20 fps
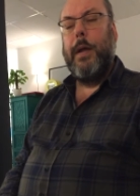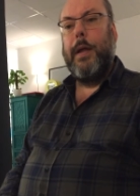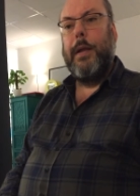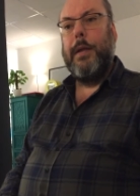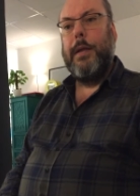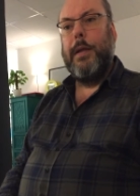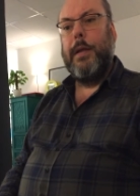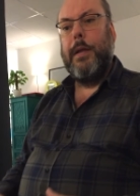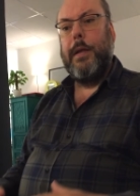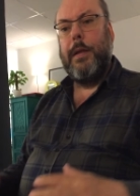
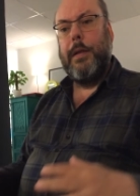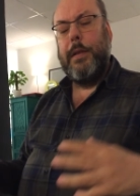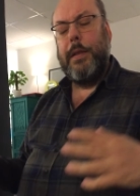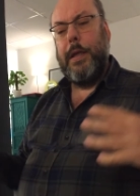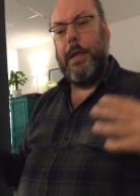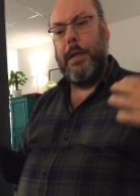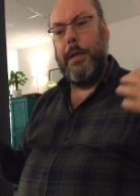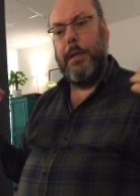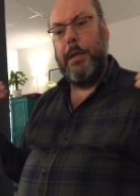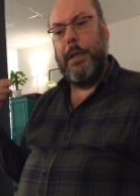and
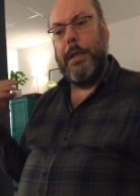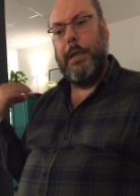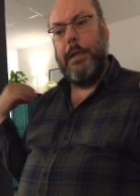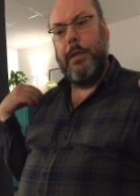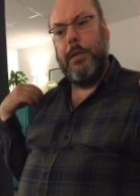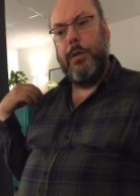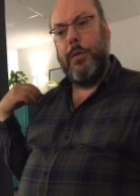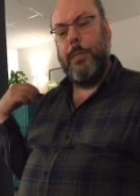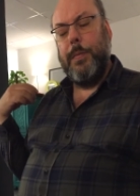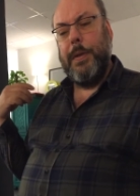they need
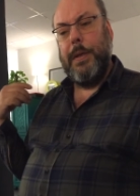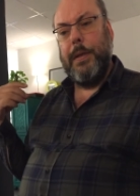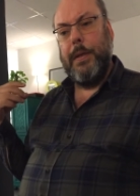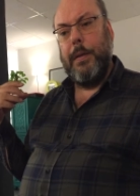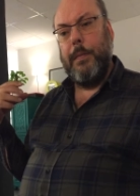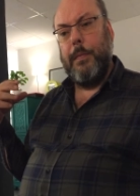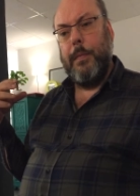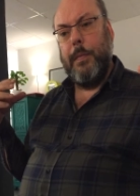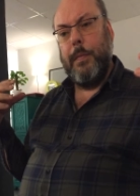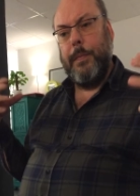to
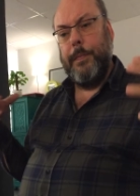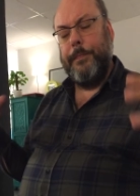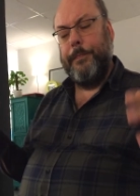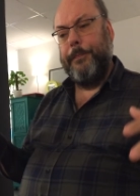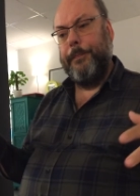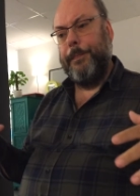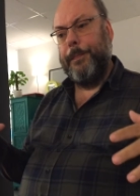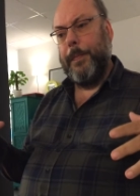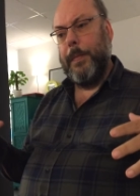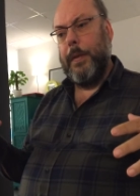be
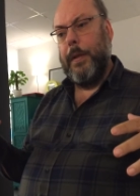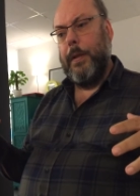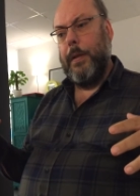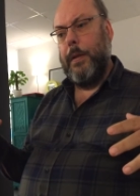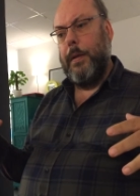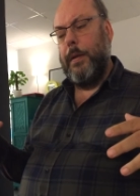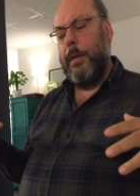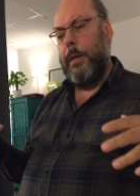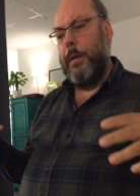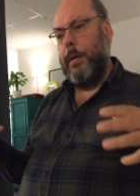
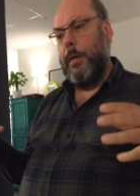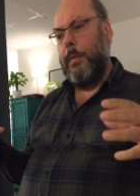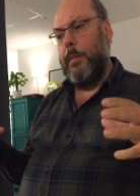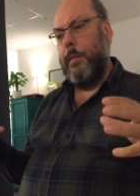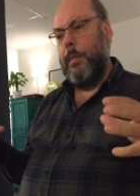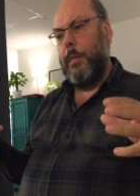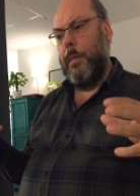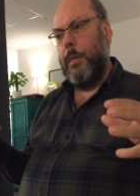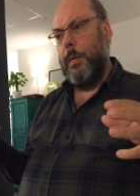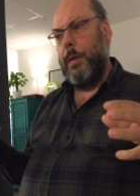uh,
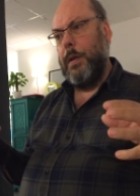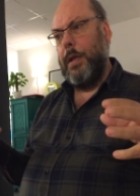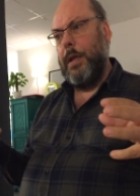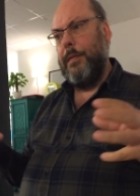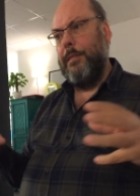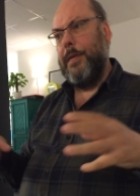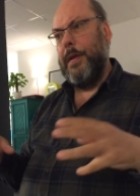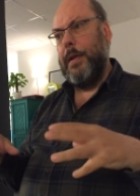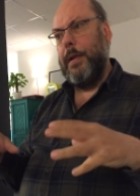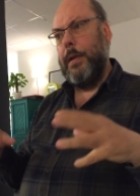
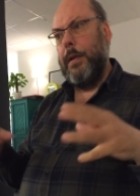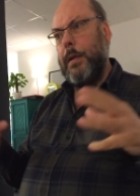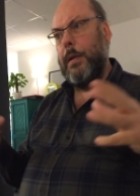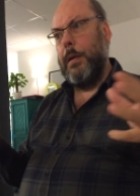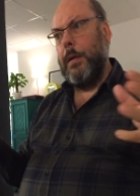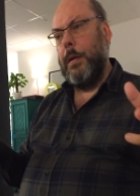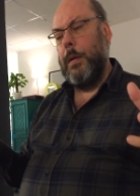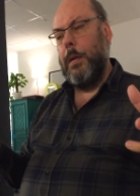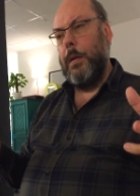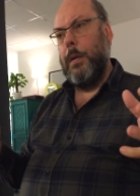
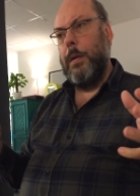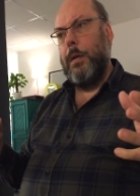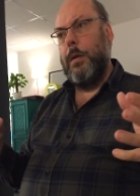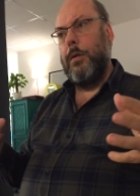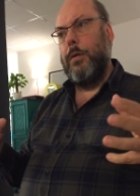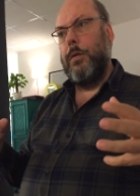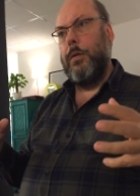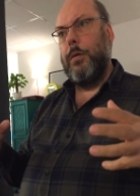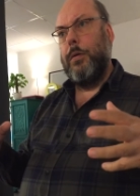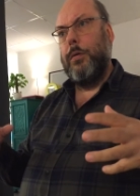giving
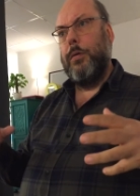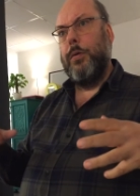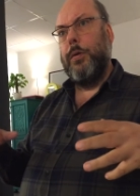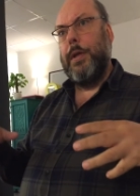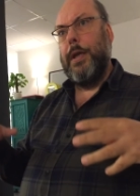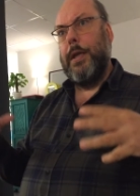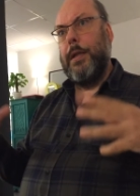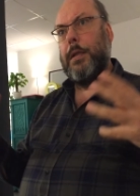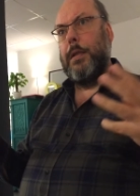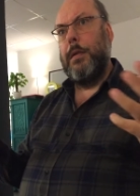to, to
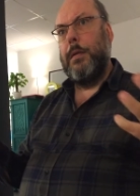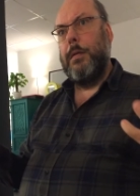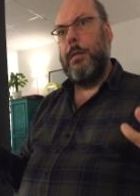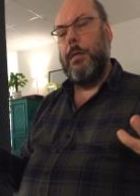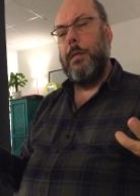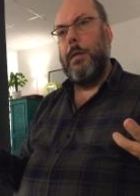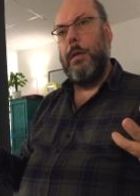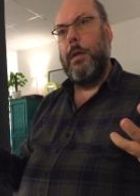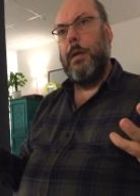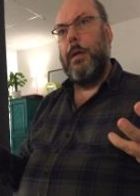get
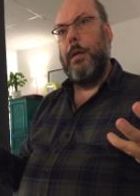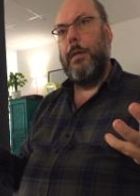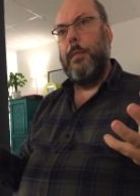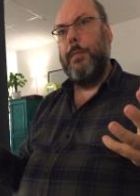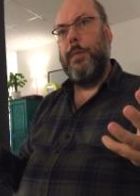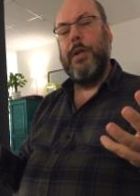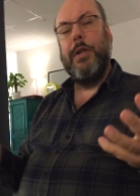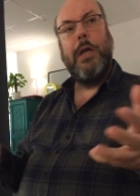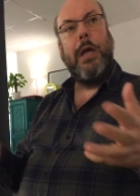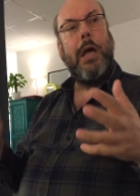
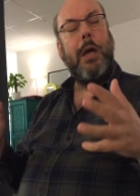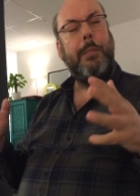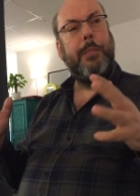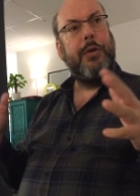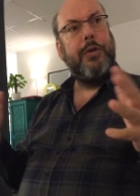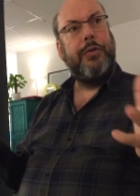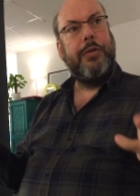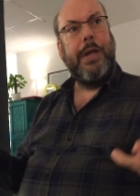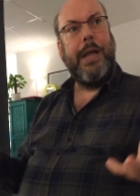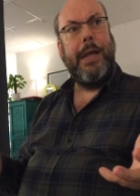pre-
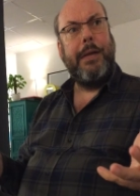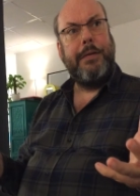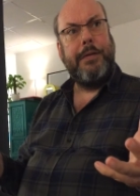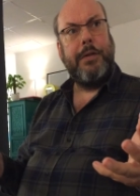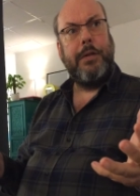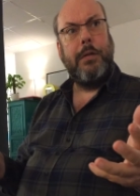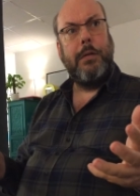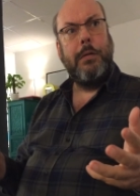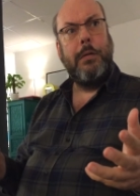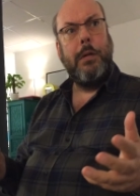
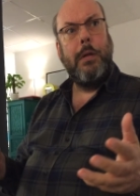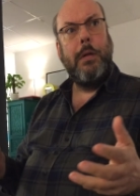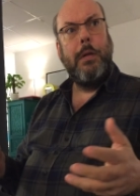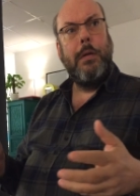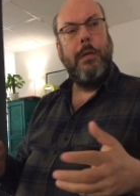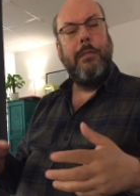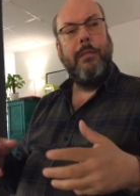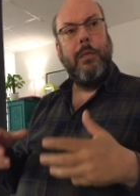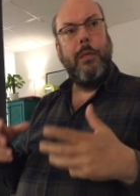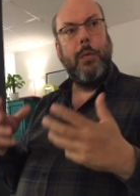appreciation yeah.
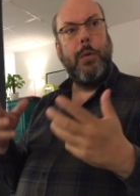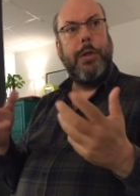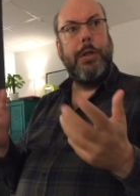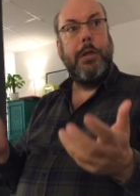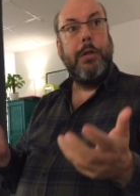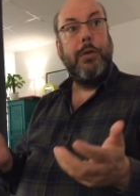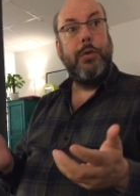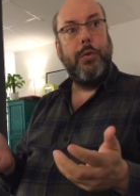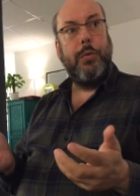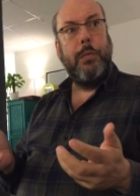for what
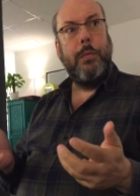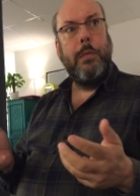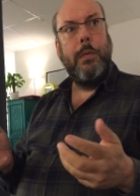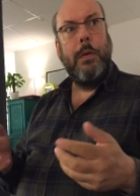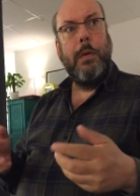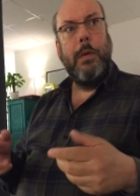they do.